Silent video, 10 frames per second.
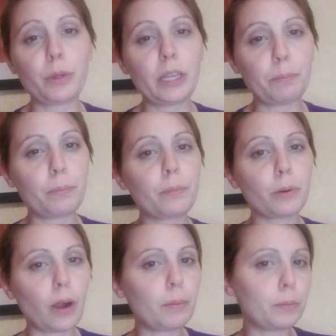he
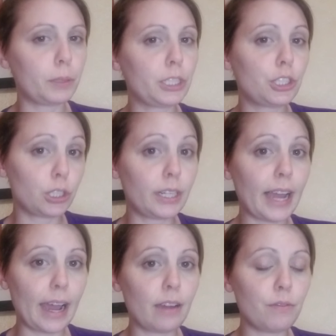probably should
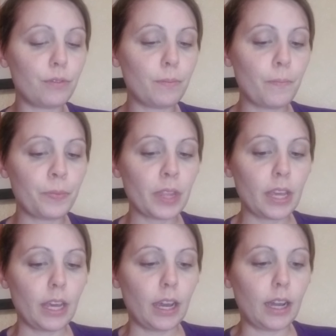have
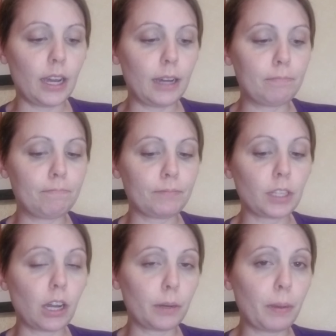um,
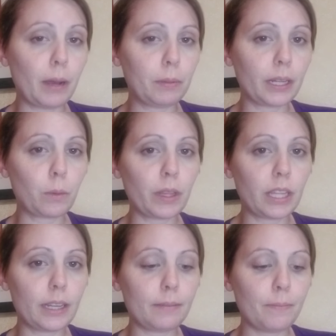gone public with
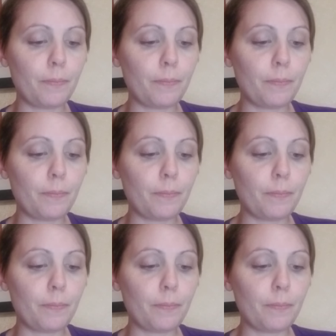it.